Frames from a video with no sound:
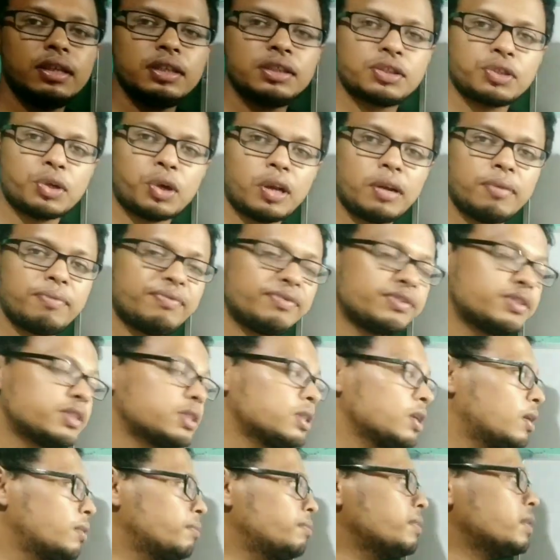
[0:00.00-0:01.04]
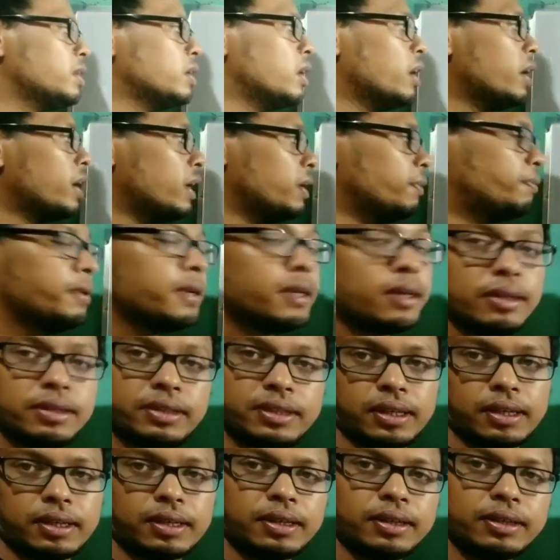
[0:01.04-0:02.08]
solve some difficult
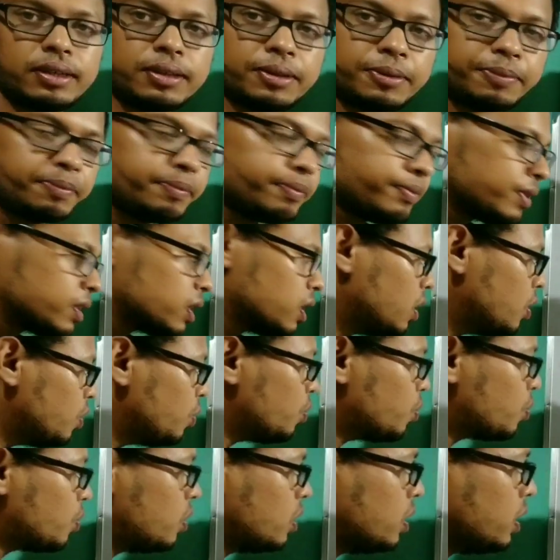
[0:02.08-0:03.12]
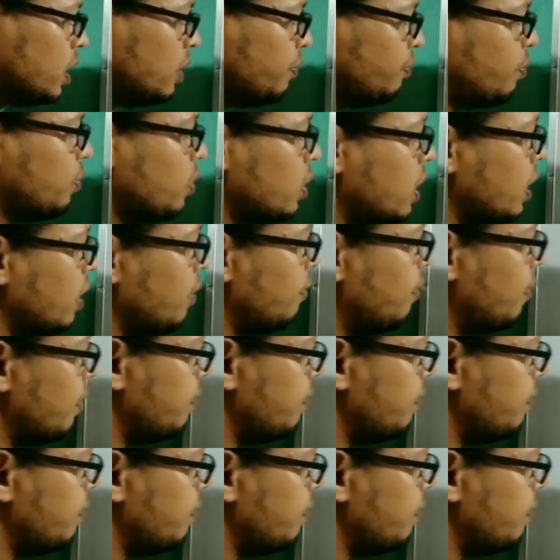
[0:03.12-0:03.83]
circuit. Look, if we give